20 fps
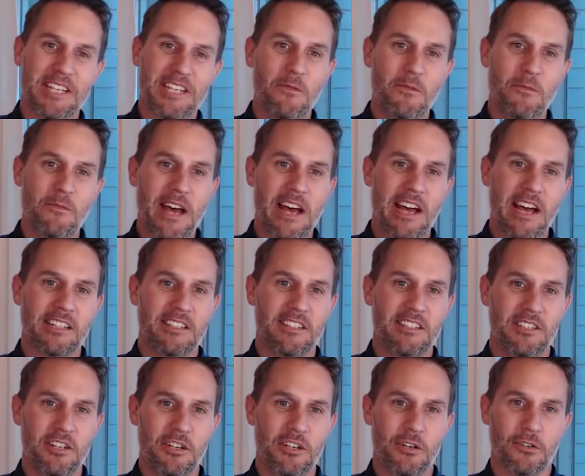me back
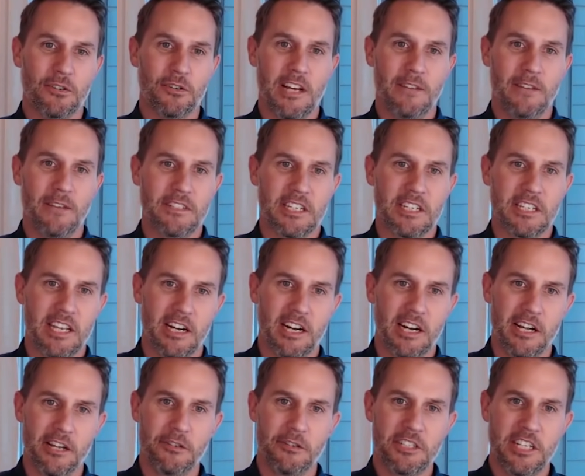to your life as a kid. I
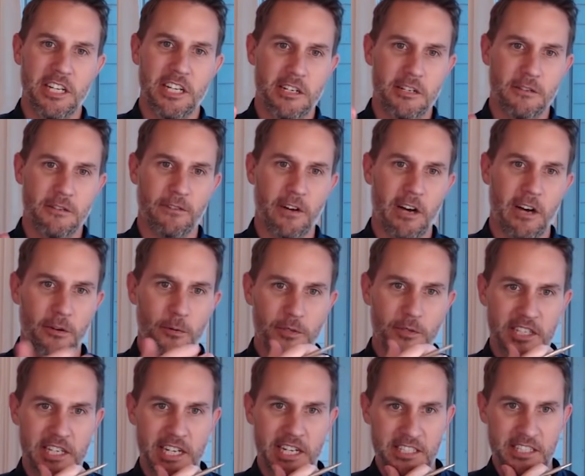understand your father was
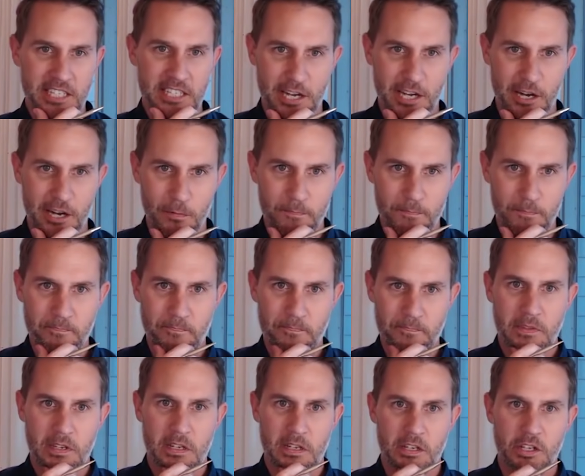an N C O.
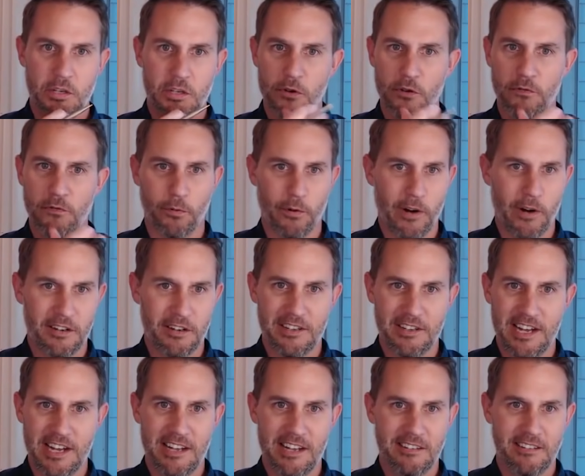You moved around a
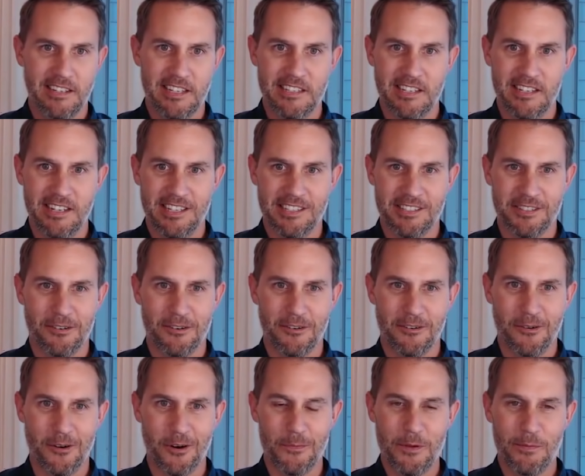lot as an
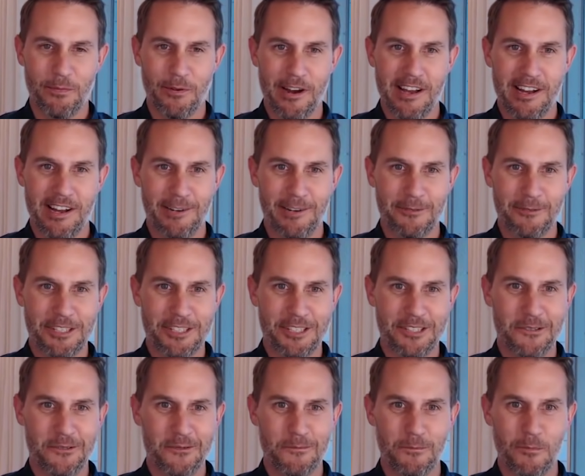Army brat, I would
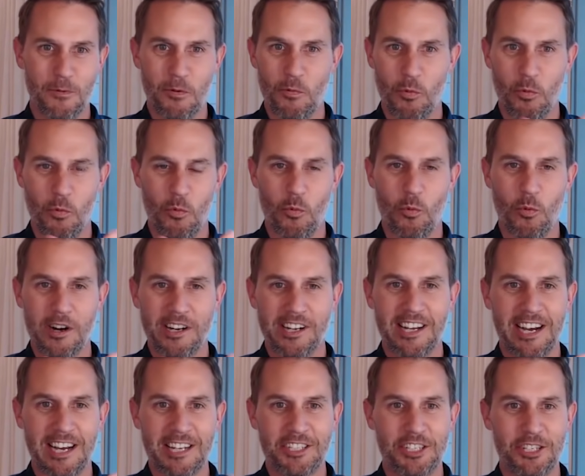assume. What
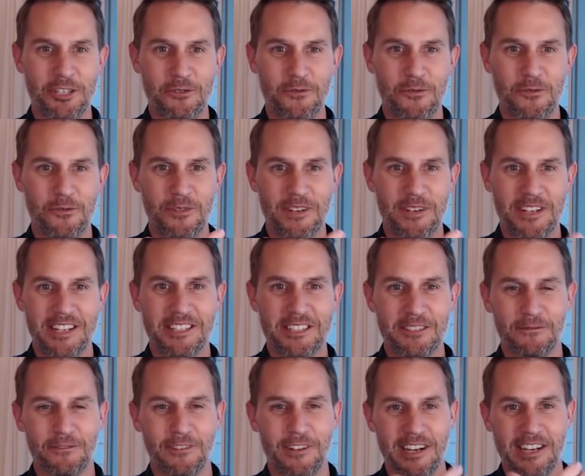got so, you into
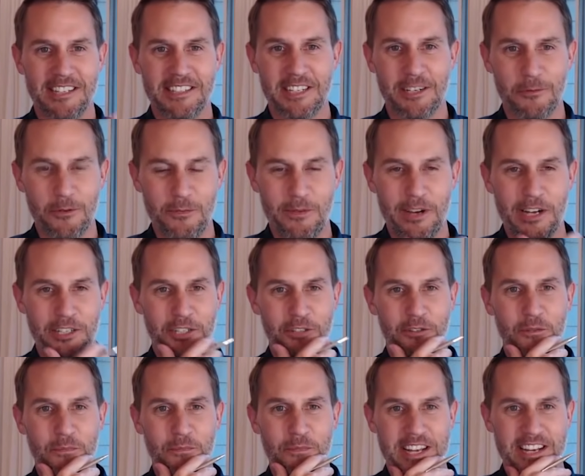flying? Tell me about your old
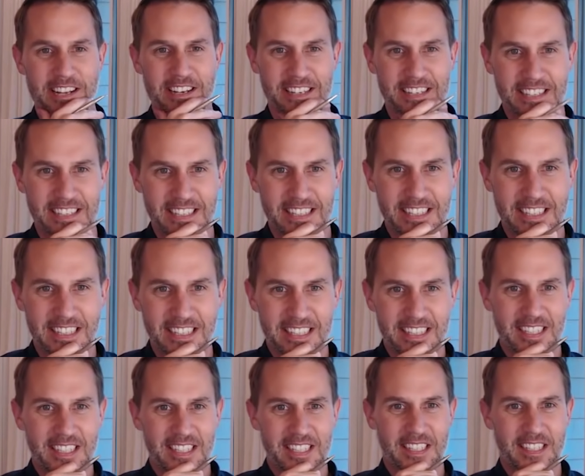man.
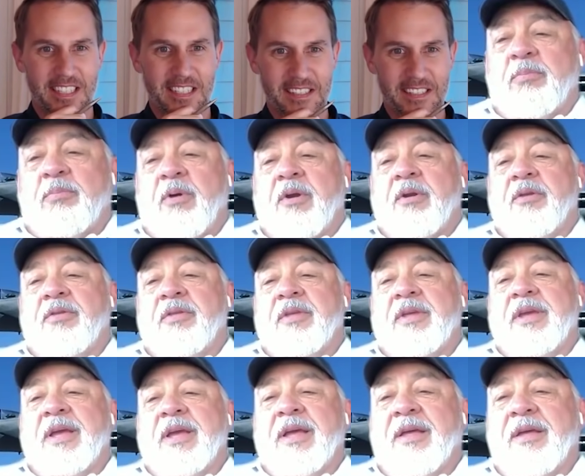Yeah, part of
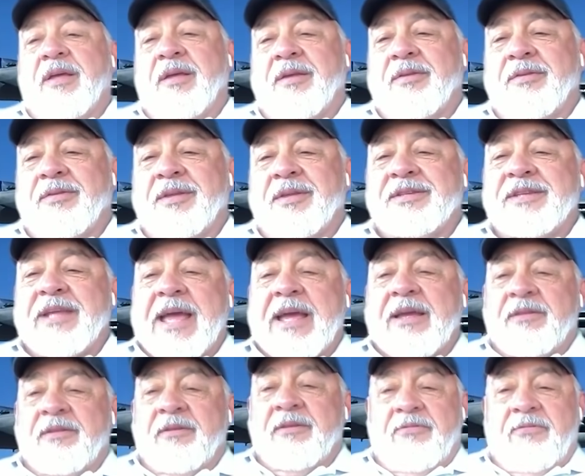the uh, the, da-
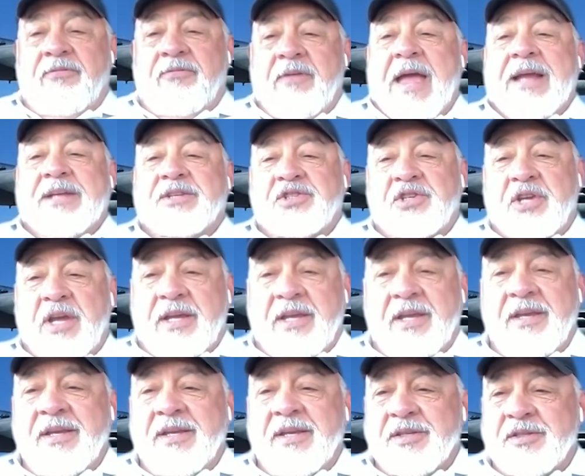the fact
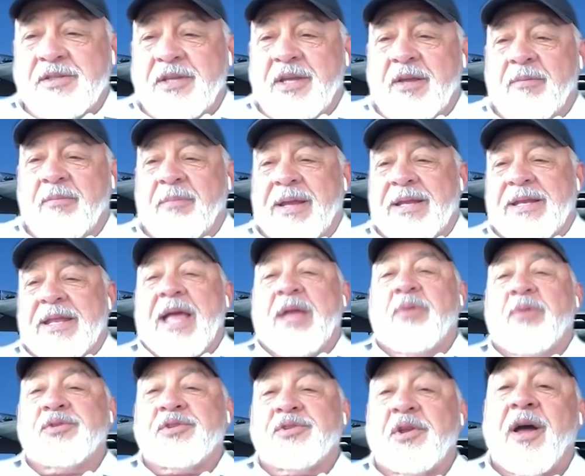checking is uh, my dad
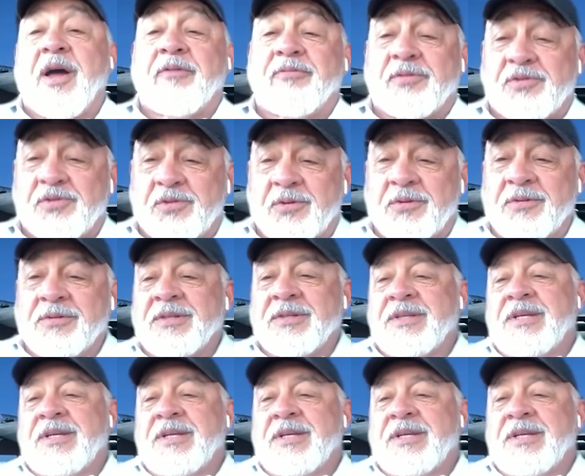was an officer.